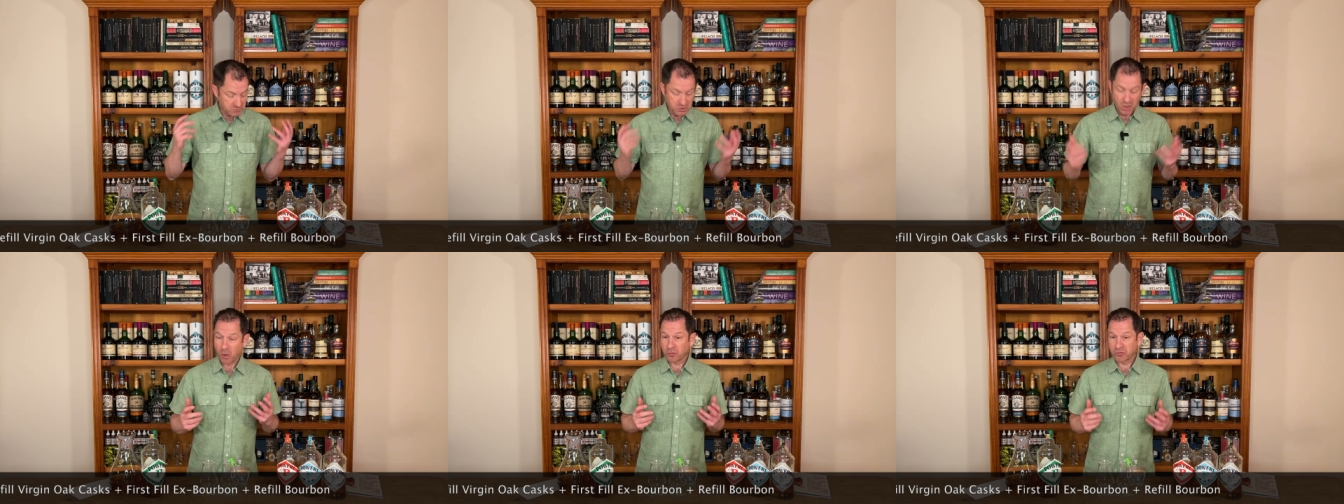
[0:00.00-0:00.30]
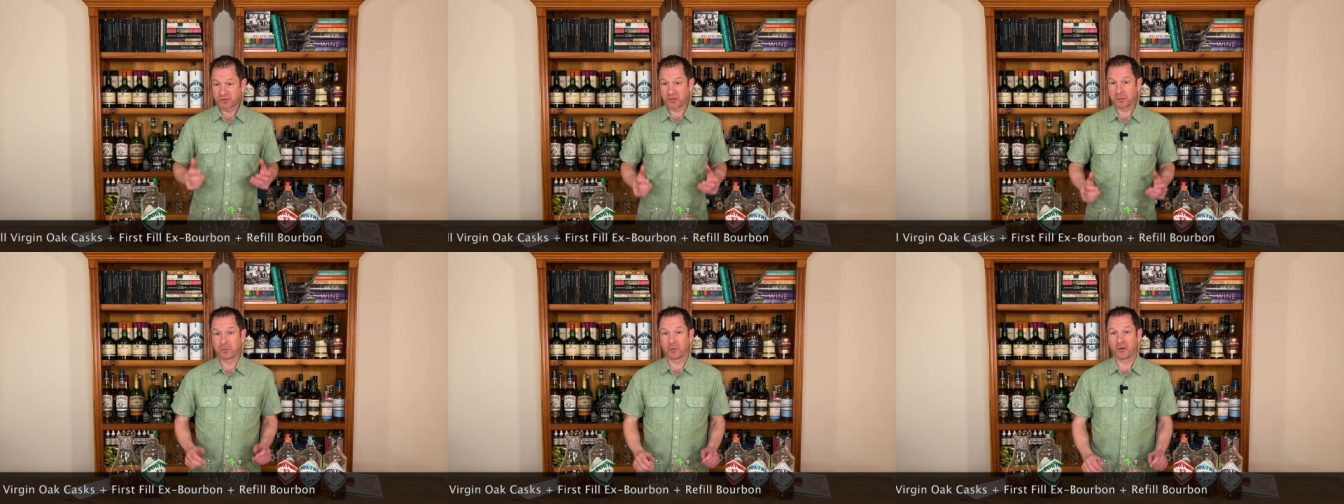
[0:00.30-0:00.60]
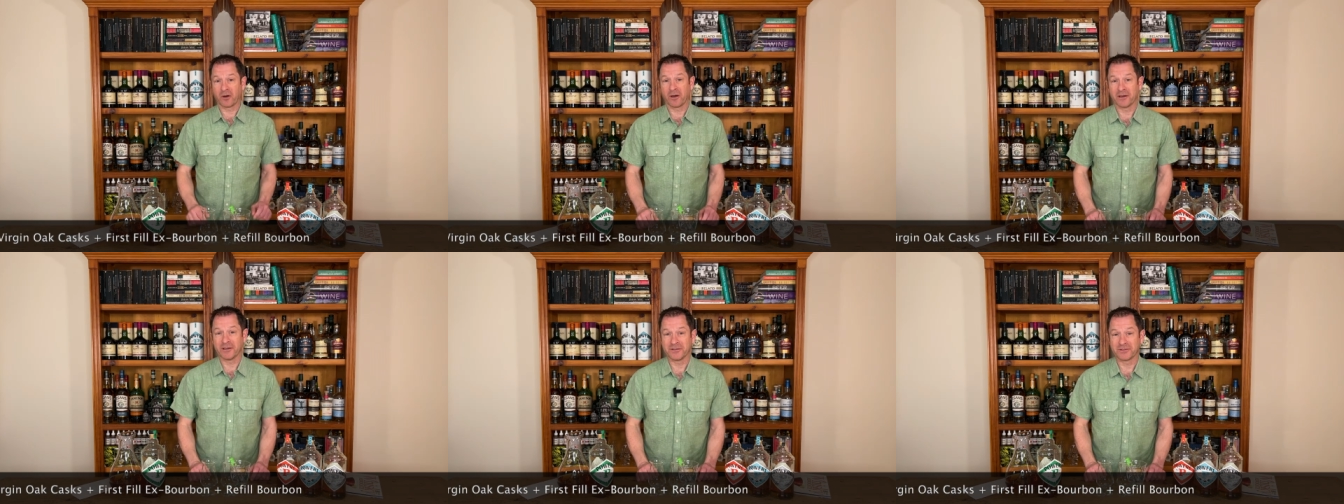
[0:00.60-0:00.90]
no
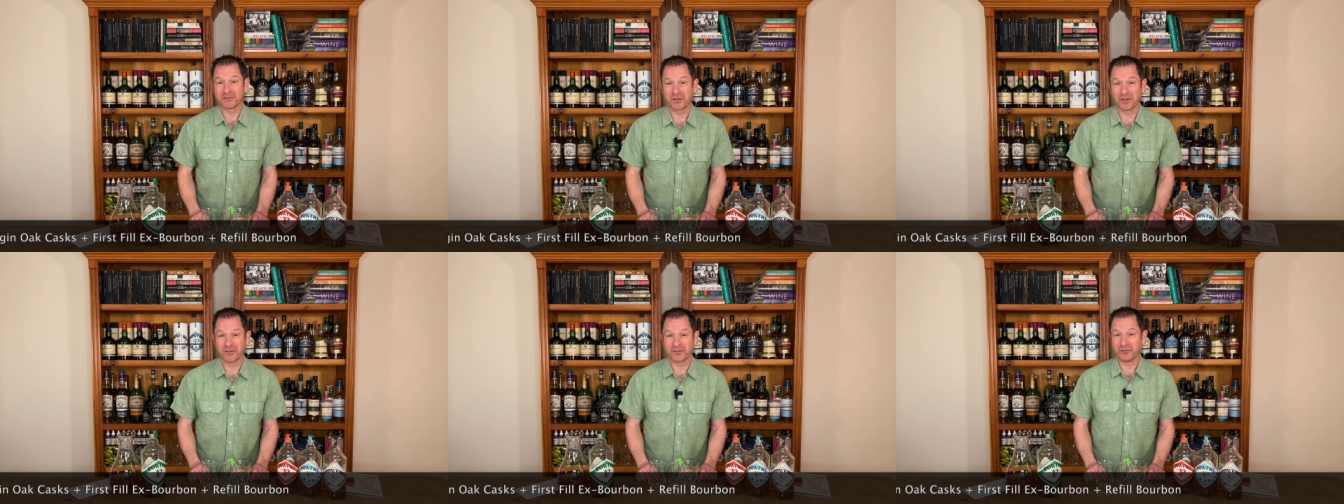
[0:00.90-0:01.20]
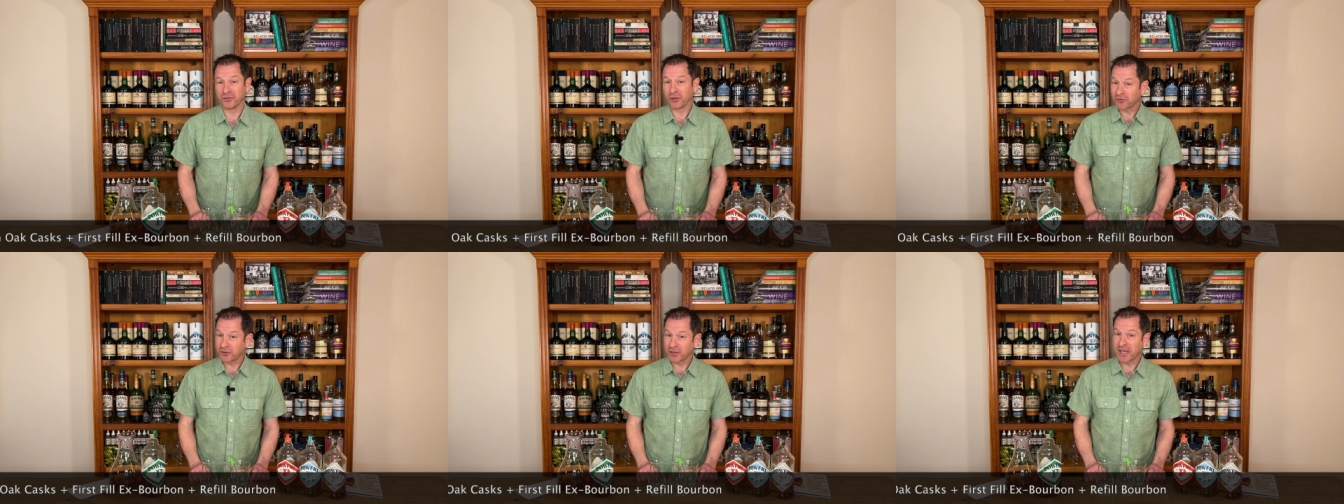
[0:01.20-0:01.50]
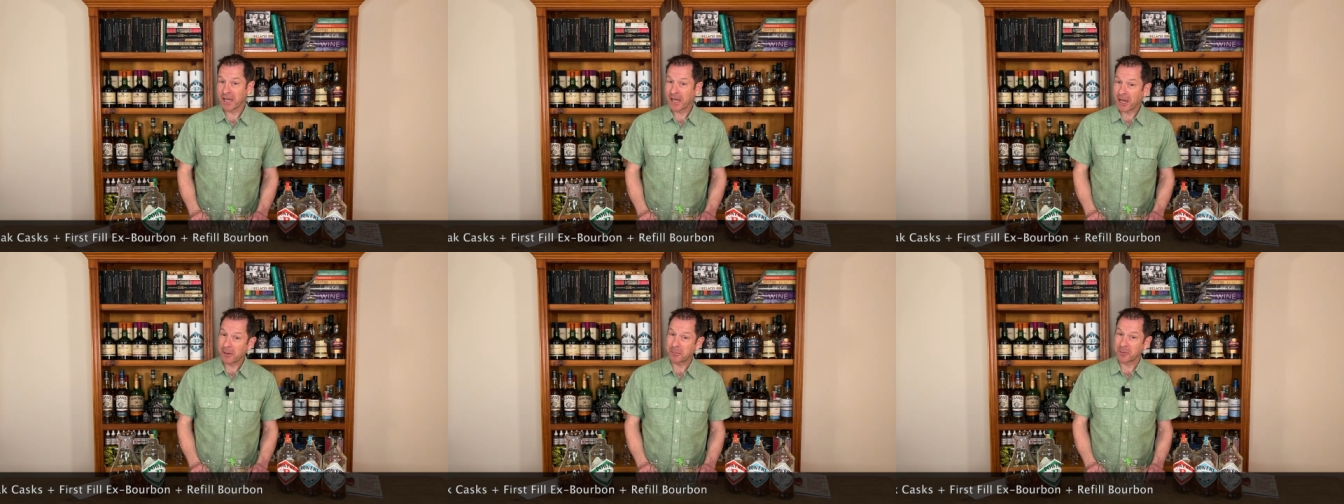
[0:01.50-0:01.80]
surprise, because
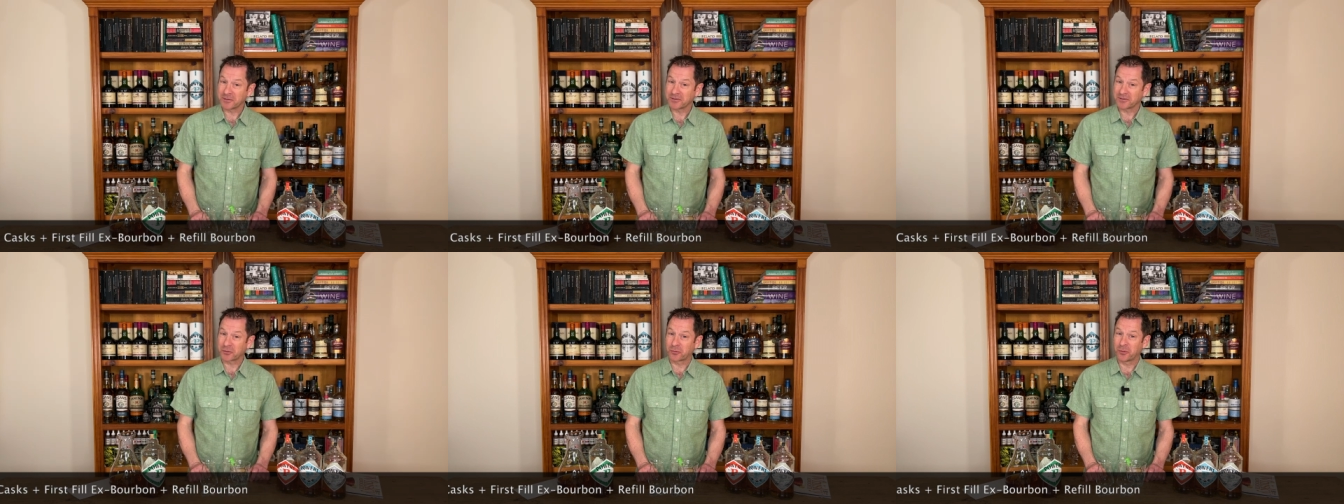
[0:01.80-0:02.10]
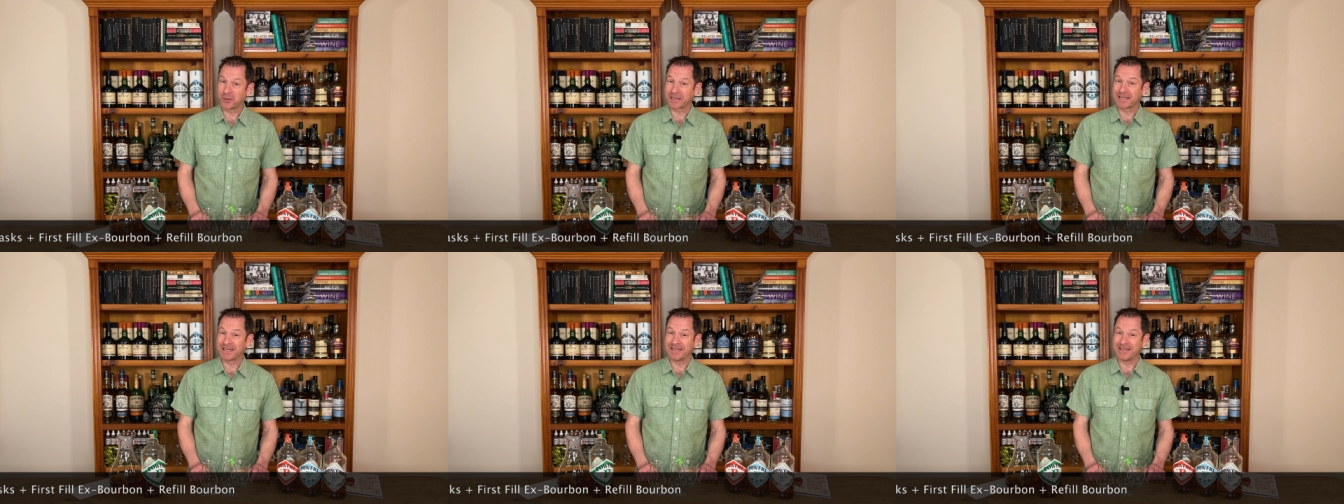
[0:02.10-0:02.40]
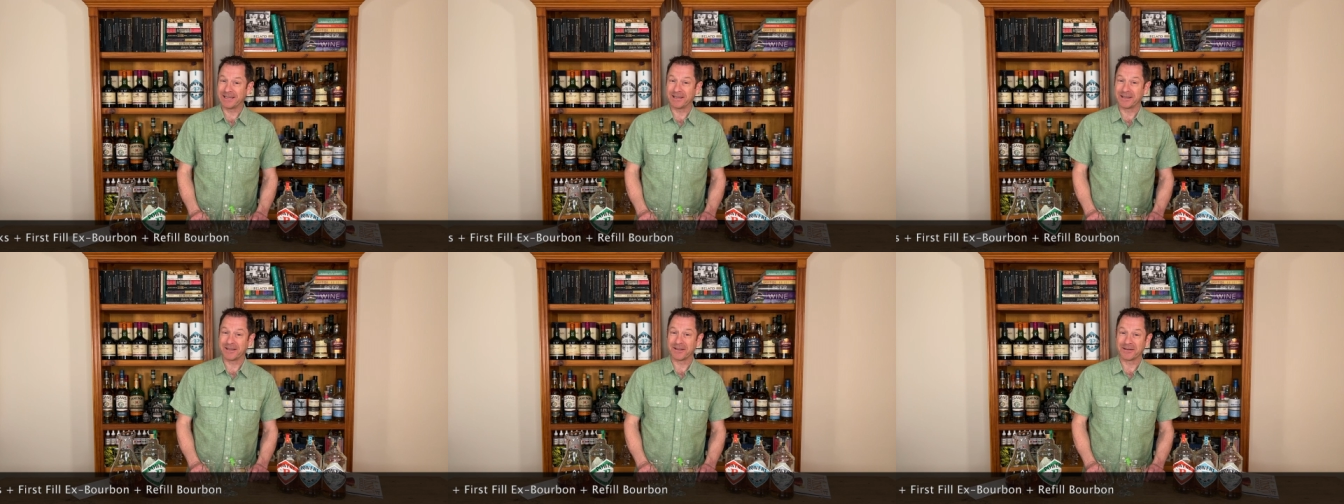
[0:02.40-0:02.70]
nothing happens
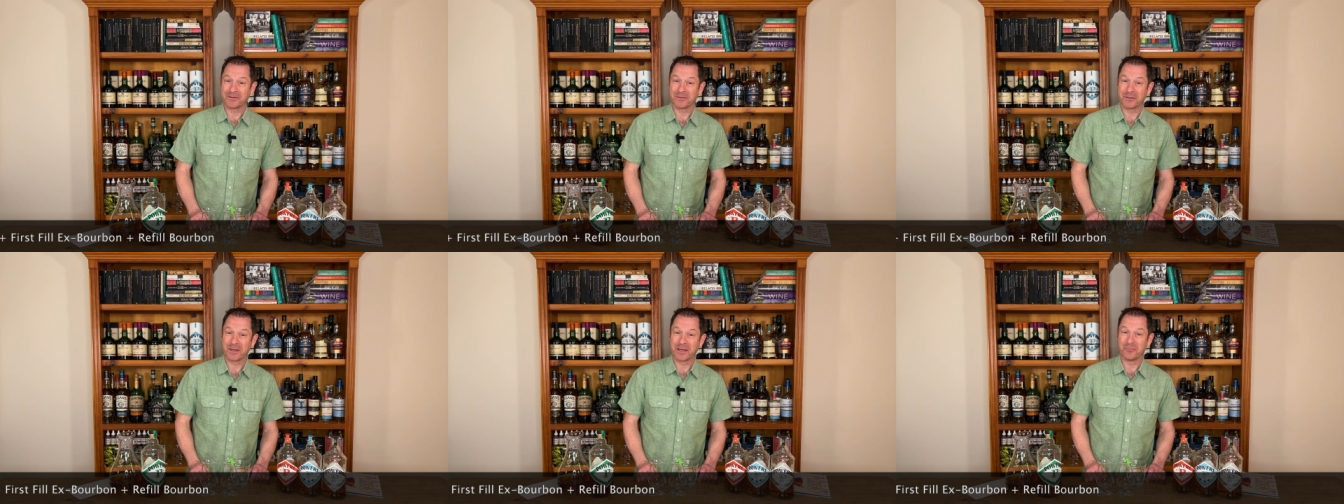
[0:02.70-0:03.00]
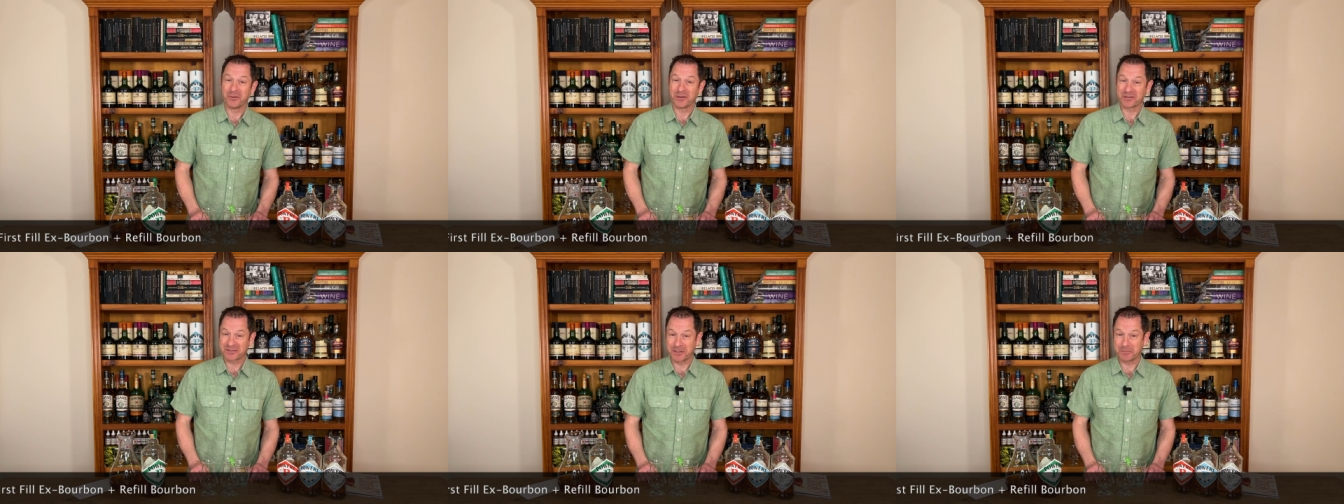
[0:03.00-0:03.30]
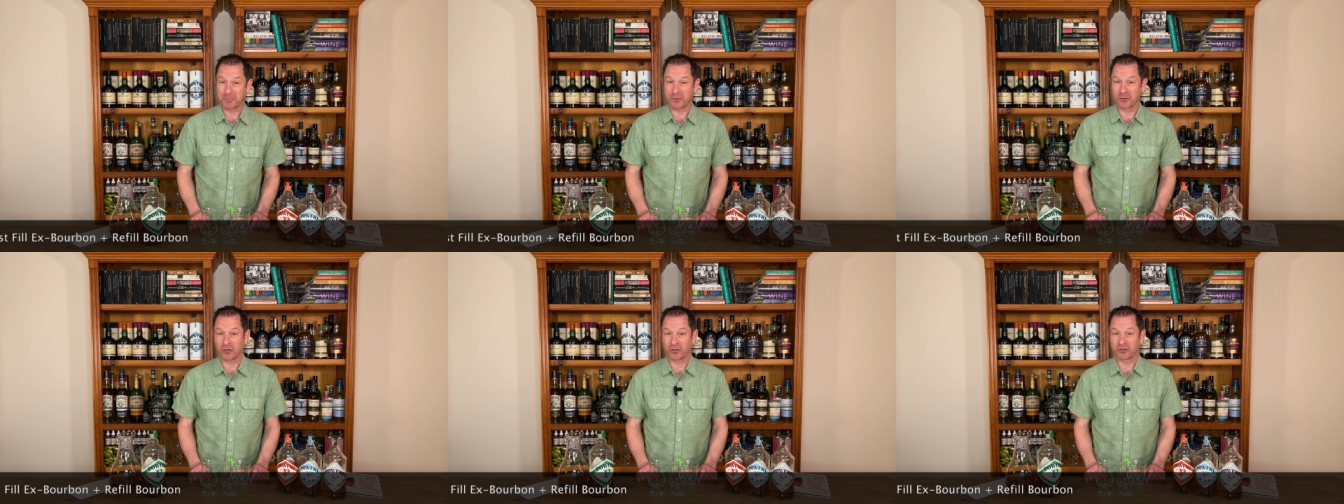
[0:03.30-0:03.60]
quickly in, in
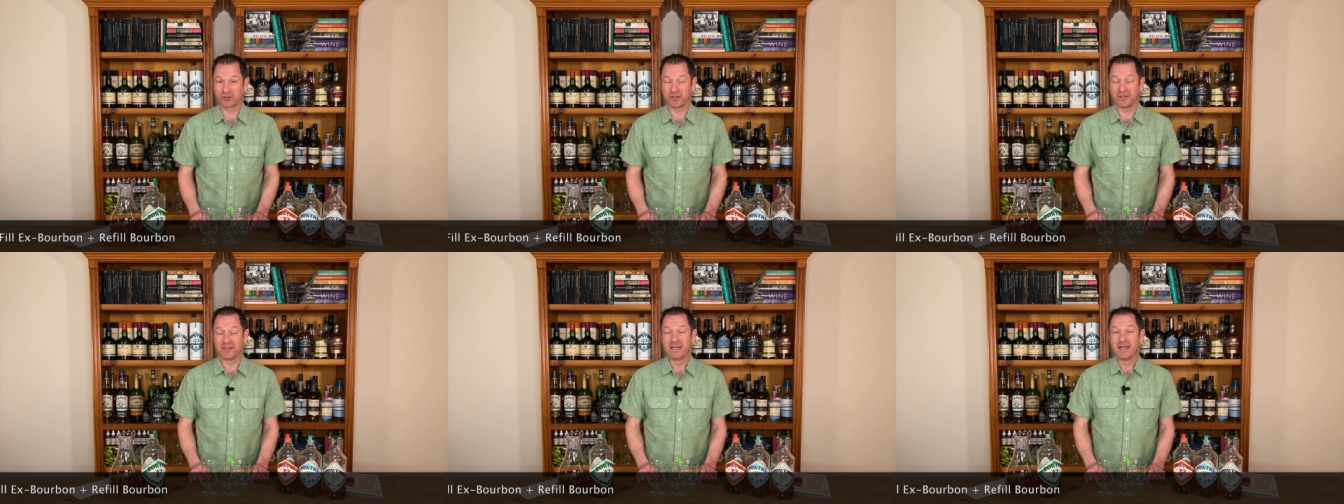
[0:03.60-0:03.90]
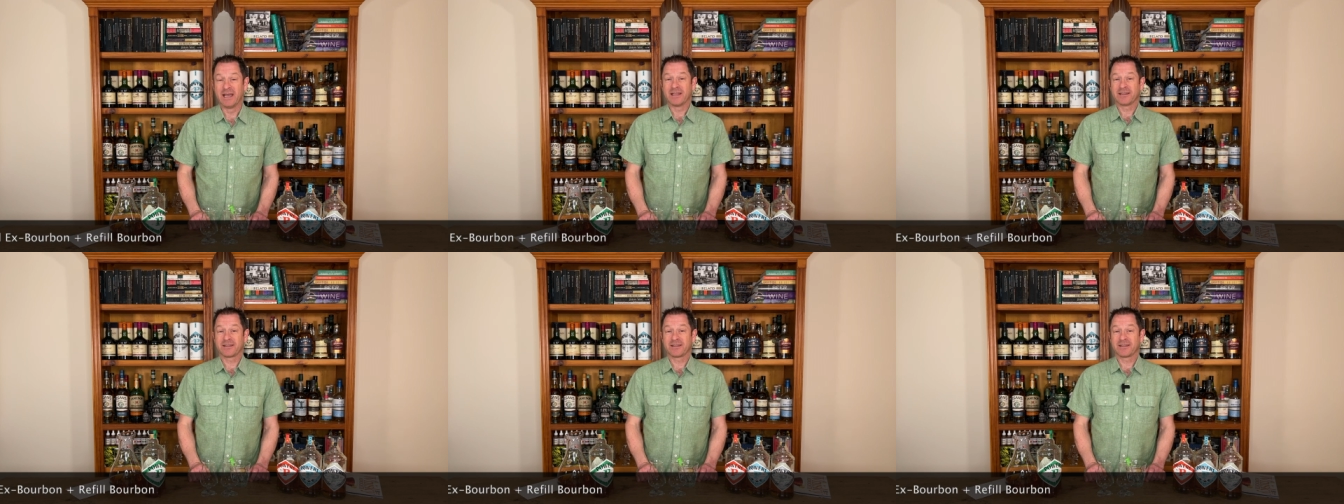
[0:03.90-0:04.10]
whiskey production,